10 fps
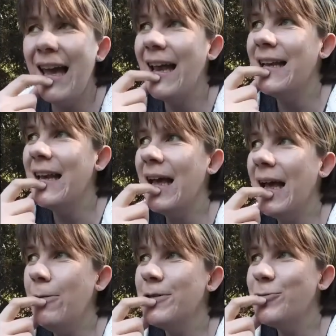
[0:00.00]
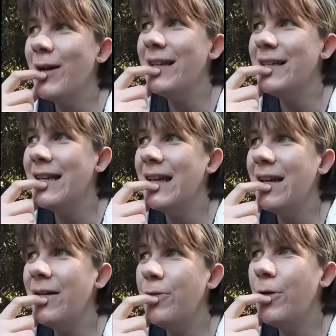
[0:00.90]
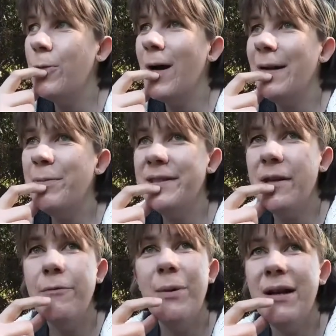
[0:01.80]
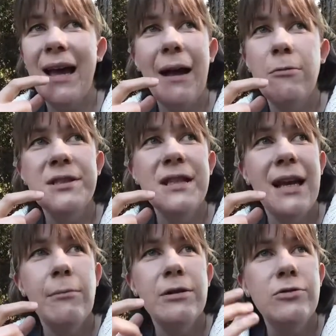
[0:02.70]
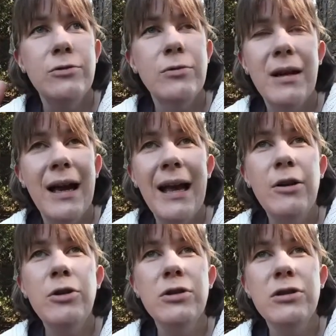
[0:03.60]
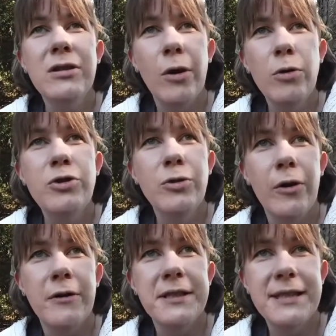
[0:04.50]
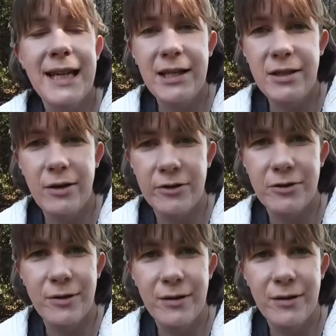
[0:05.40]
And I was quite, for a while, pissed off, but I wasn't able to, I couldn't go to her and say her